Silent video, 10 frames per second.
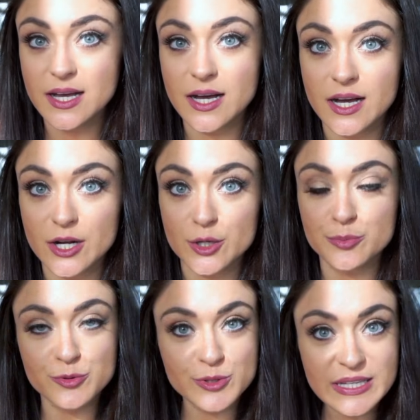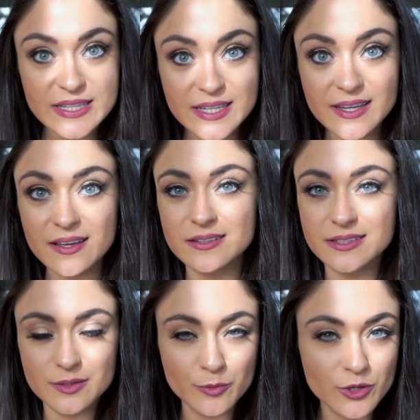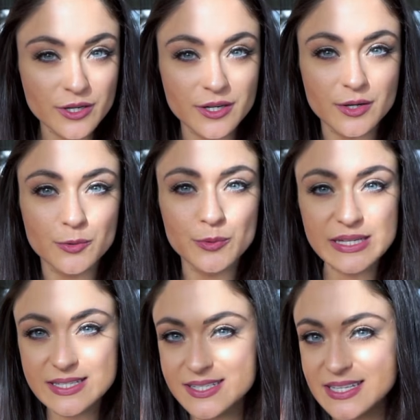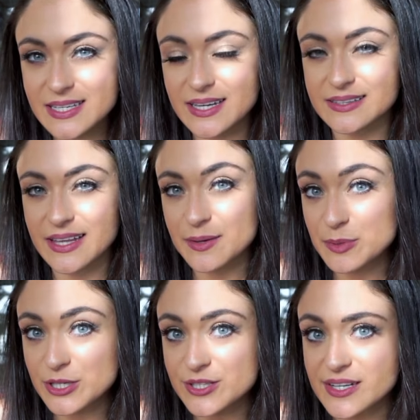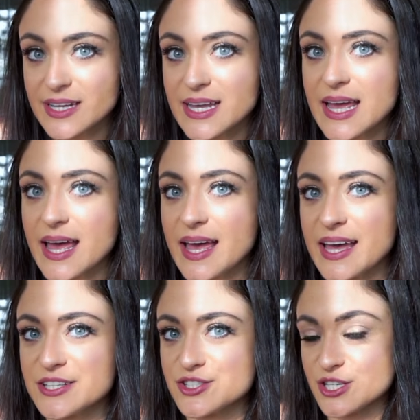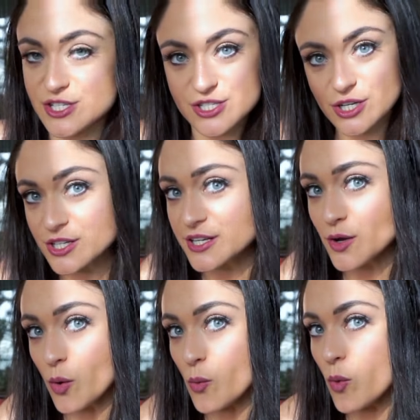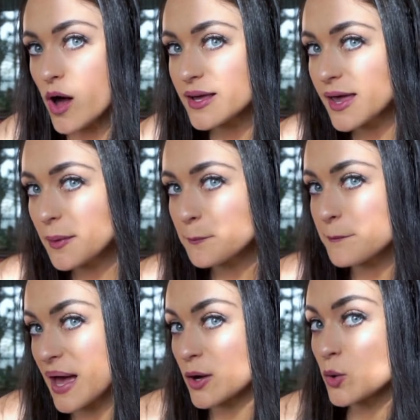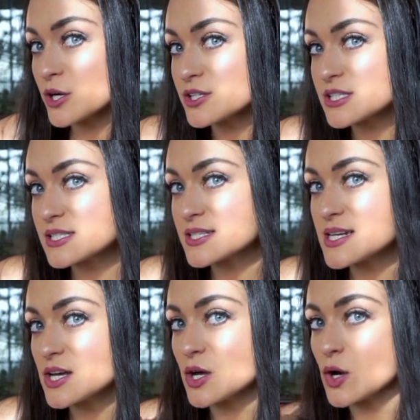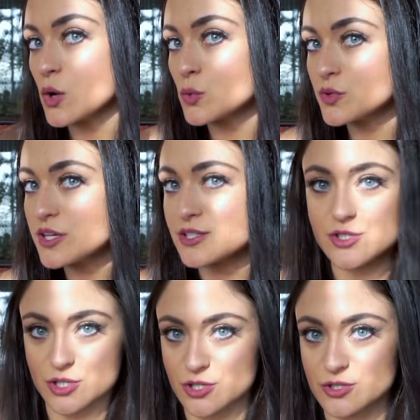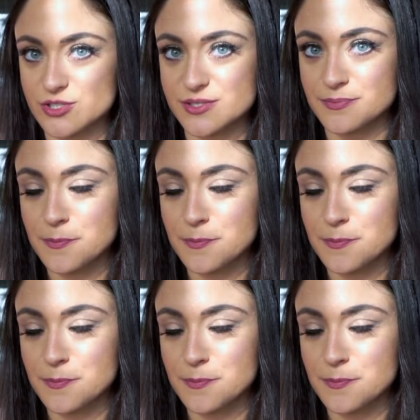Her breathing got a little more wheezy and labored, and she started walking backwards only in circles.